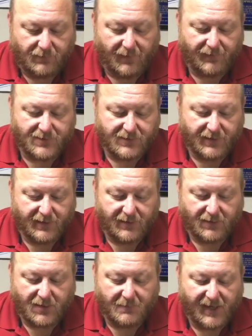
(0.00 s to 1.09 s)
obviously
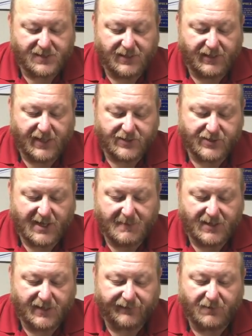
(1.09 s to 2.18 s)
your magazine catch is going to
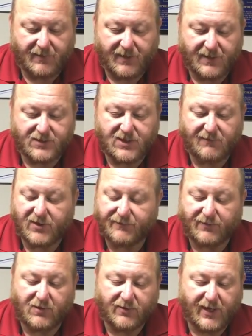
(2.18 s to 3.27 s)
be different because you have a
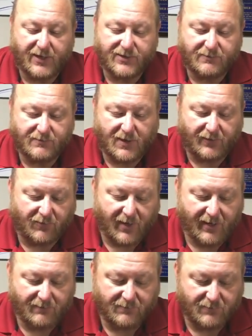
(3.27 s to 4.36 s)
different location on the
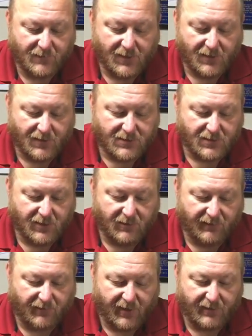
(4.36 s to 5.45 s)
right. So you
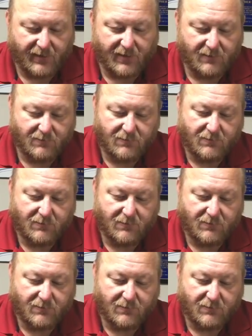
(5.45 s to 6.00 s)
have right there.